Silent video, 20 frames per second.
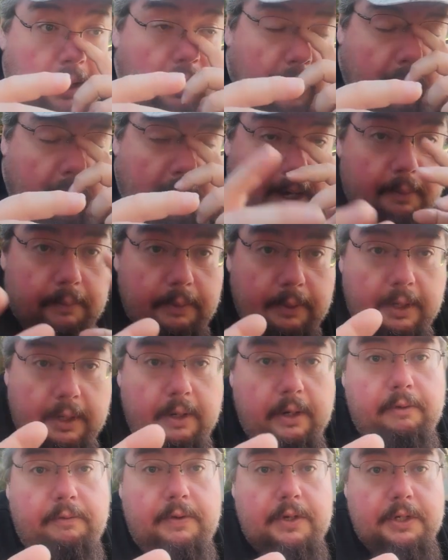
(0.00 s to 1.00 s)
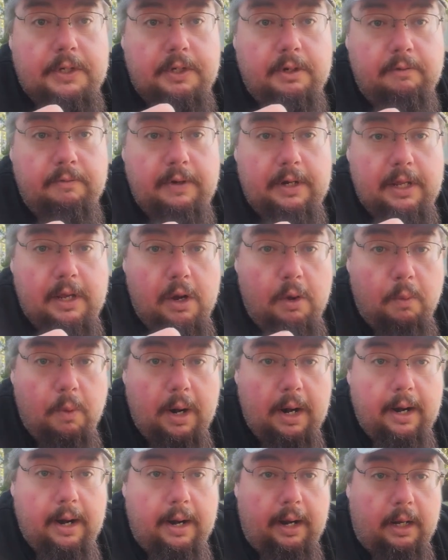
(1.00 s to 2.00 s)
I would go to the Fitzgerald Video
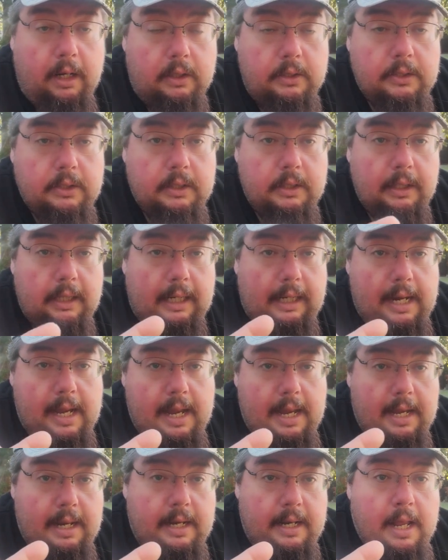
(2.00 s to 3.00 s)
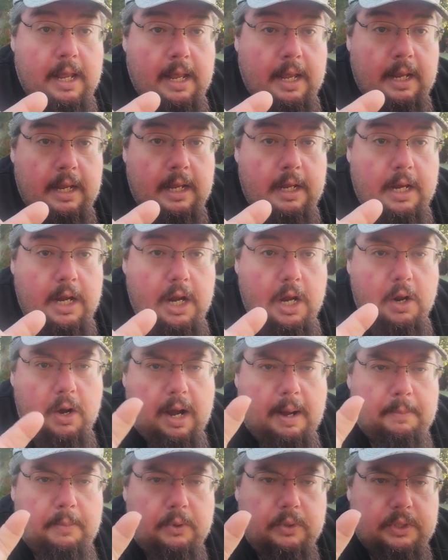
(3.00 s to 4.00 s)
Warehouse, and, you know,
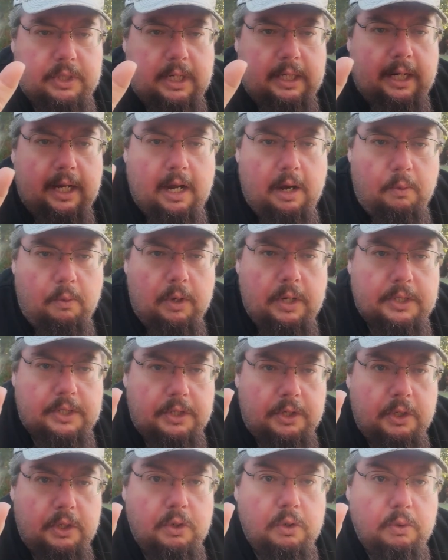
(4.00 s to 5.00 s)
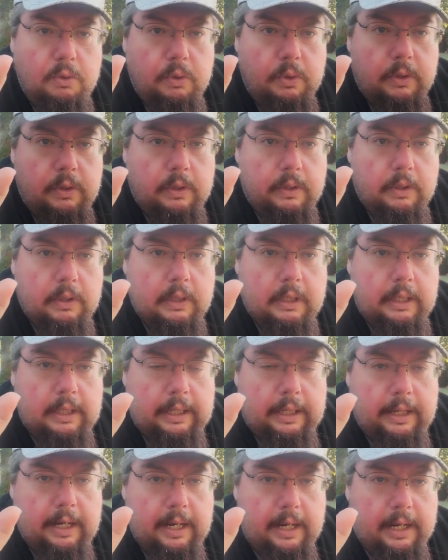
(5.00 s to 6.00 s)
I'm going to check out what's new,
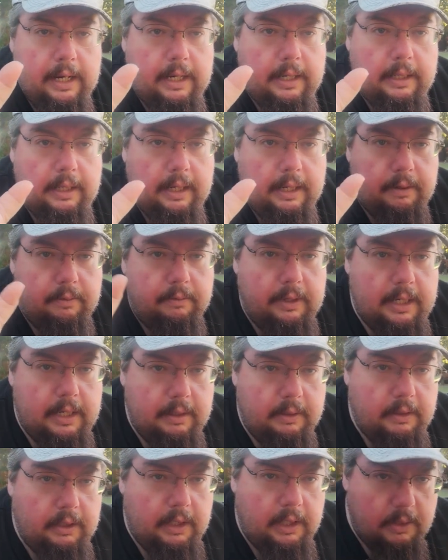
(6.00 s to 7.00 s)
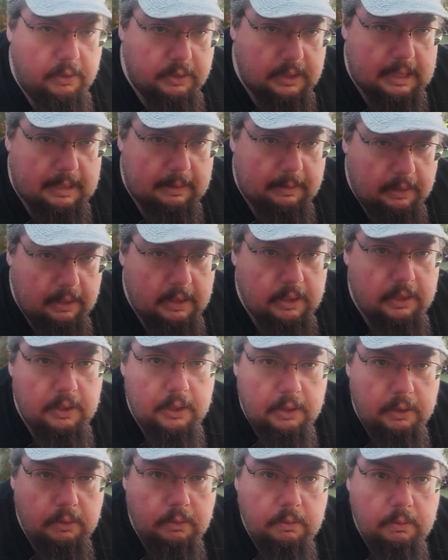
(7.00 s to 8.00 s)
and rent, you know, something that's
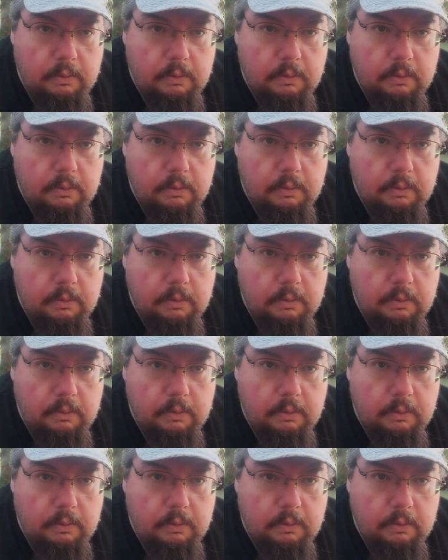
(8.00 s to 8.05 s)
new,